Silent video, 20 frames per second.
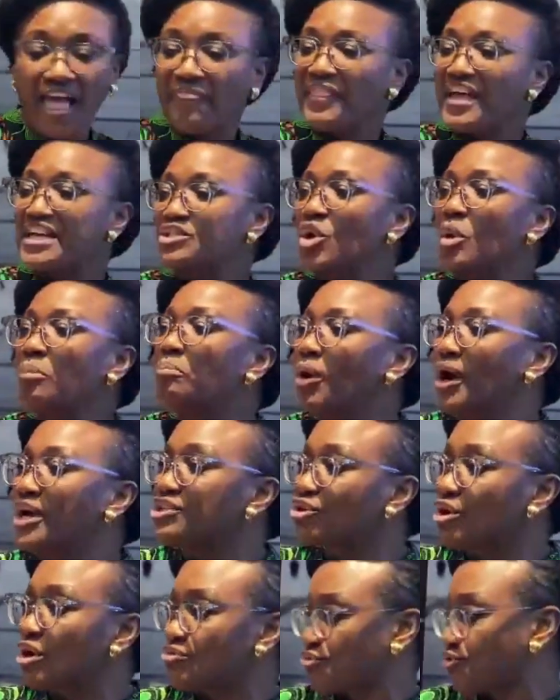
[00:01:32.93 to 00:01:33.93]
There's no
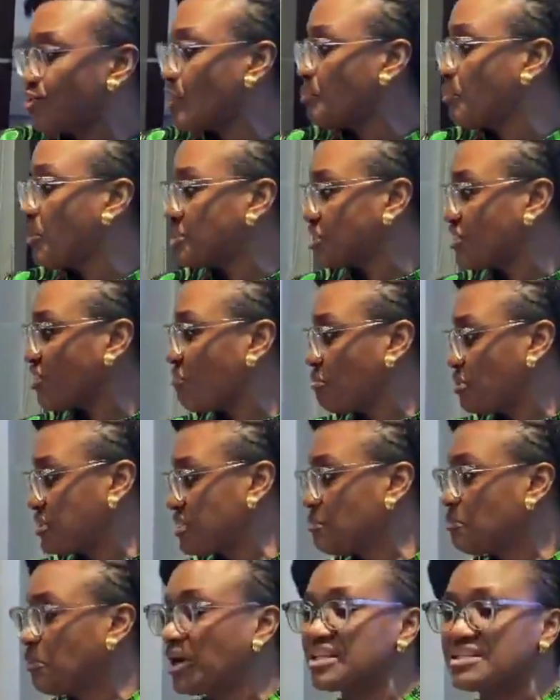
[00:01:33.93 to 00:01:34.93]
point going through the process of
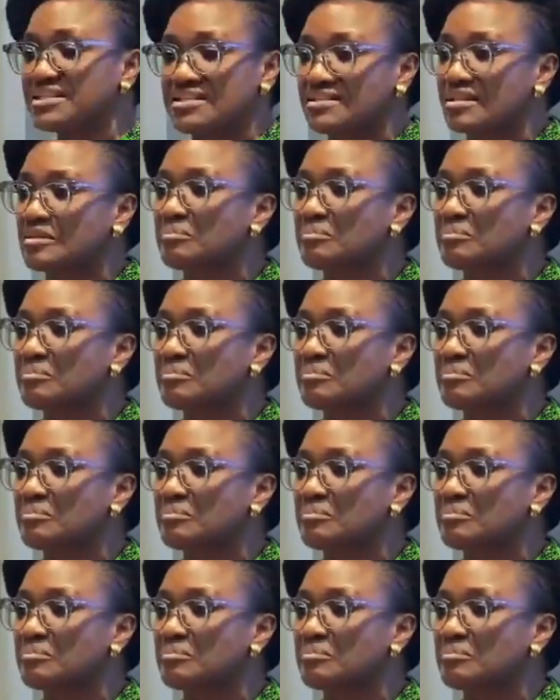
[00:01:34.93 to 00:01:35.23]
putting policies